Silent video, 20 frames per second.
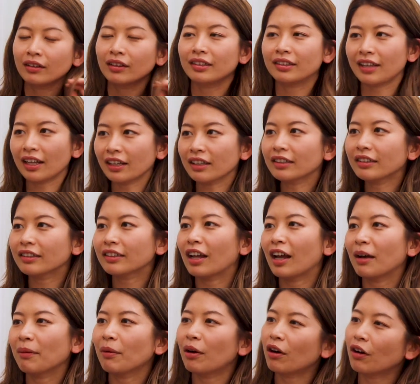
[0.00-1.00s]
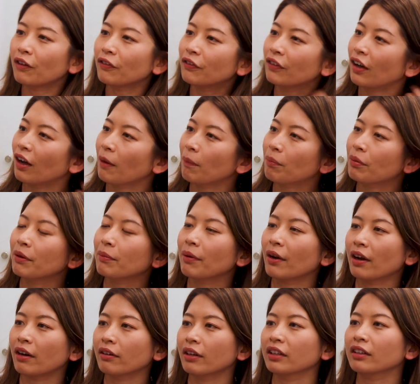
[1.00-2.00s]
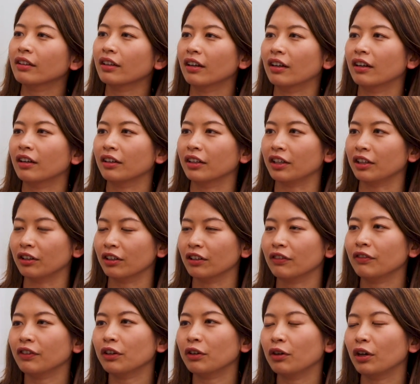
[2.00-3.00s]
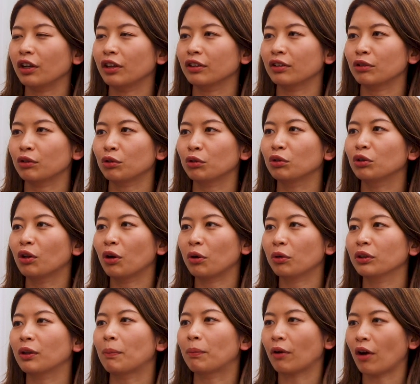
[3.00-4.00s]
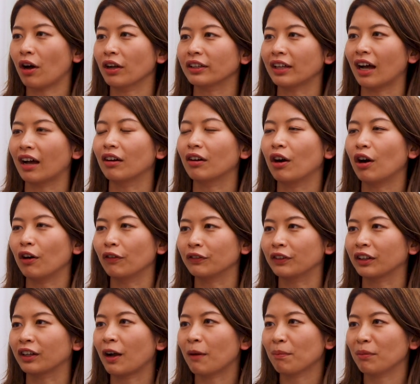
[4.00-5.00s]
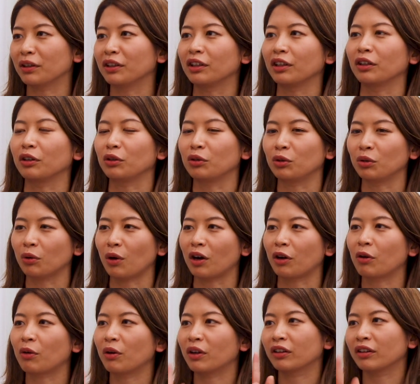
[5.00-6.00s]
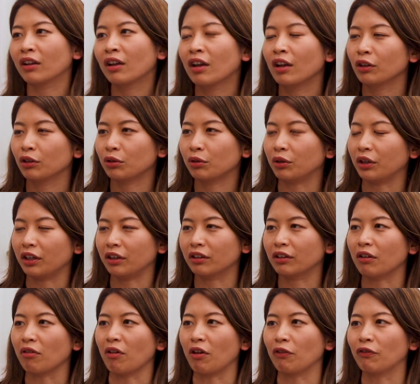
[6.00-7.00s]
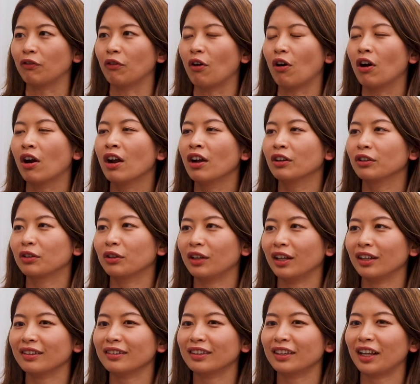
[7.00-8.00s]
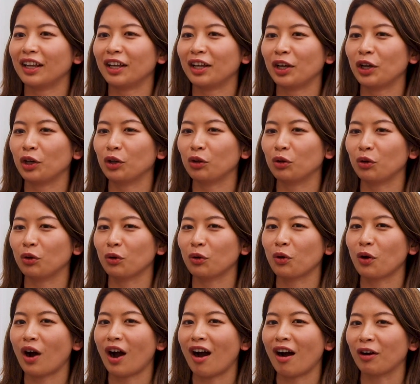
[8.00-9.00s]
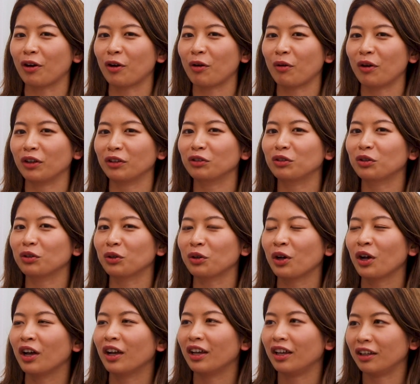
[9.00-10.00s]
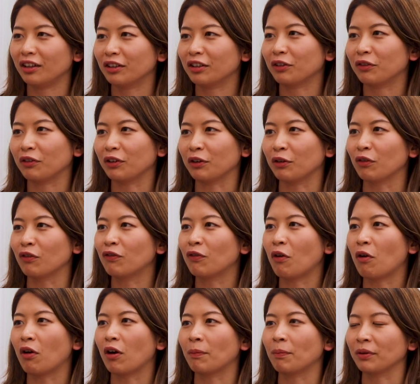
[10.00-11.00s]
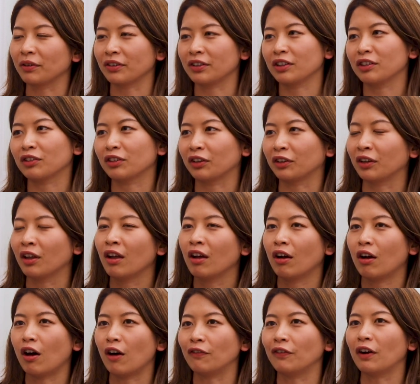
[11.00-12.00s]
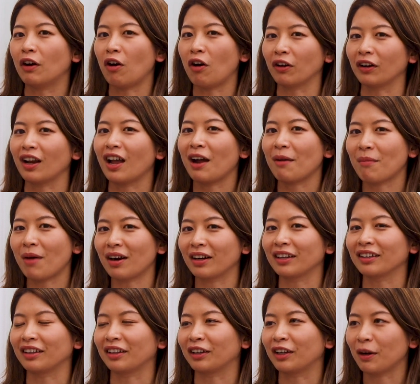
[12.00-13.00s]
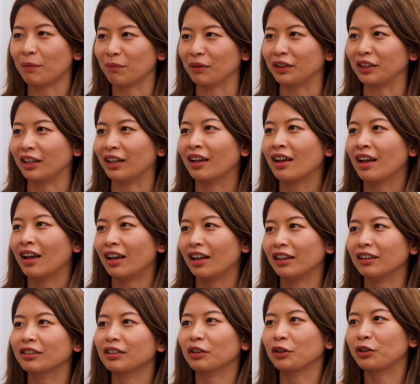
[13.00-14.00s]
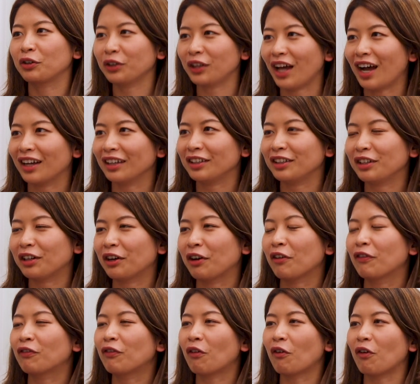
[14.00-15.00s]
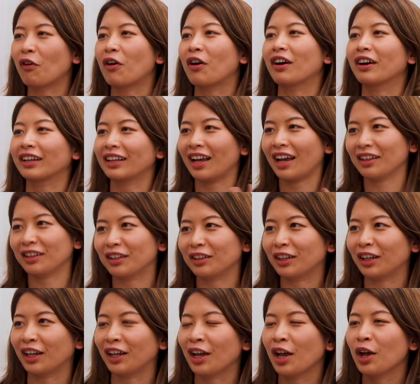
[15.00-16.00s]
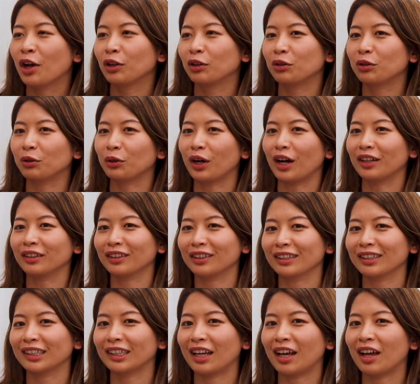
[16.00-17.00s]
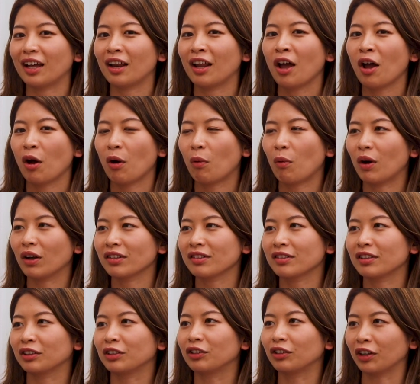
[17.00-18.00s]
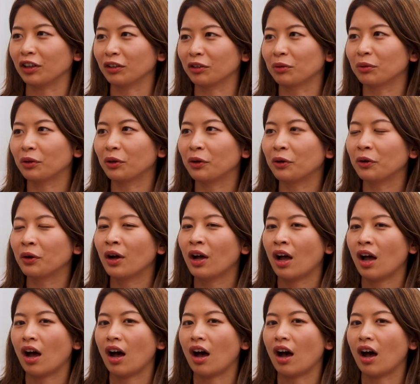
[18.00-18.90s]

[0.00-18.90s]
The second step of preparing the interview is to know the product of the company you are going to interview for. So let's say you are going to interview for a position of an online marketing company. It's a good idea for a candidate to understand what's the general